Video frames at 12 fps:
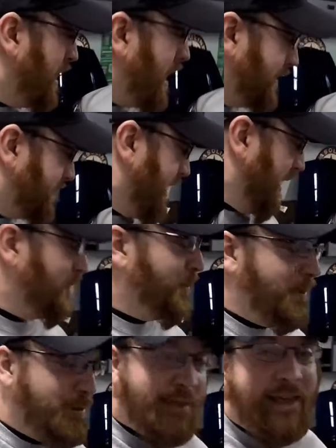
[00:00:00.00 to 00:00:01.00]
I've kind of
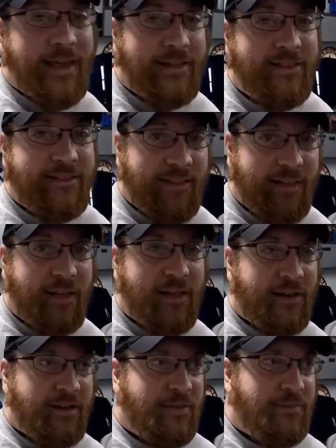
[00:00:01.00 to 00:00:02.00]
been looking at the
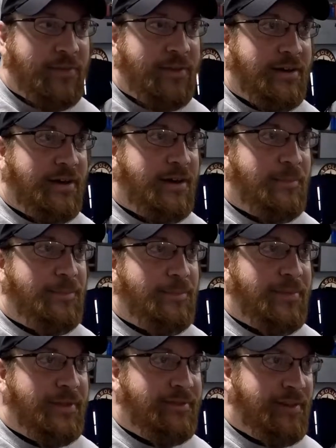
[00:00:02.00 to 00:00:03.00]
TIG the
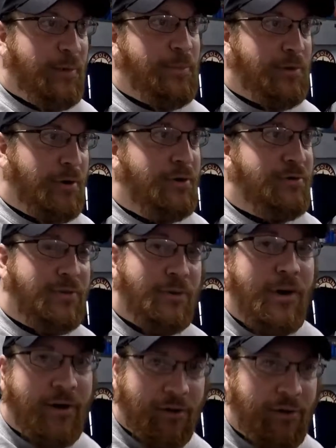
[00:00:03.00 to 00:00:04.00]
the TIG Pro
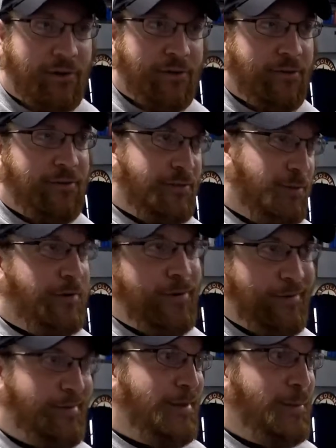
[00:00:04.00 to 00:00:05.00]
200 or the
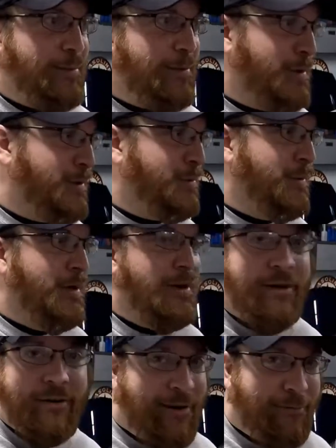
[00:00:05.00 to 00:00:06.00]
200 TIG Pro,
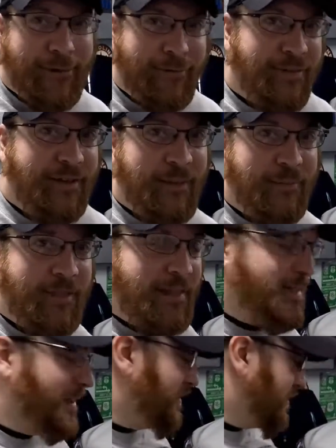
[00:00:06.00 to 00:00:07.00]
whatever the name of
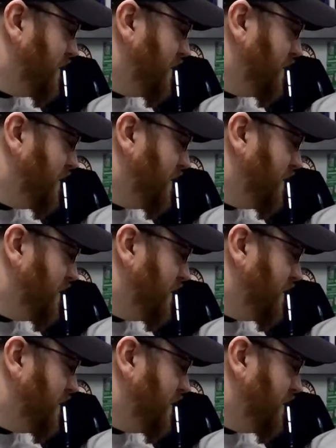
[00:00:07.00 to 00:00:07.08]
that thing is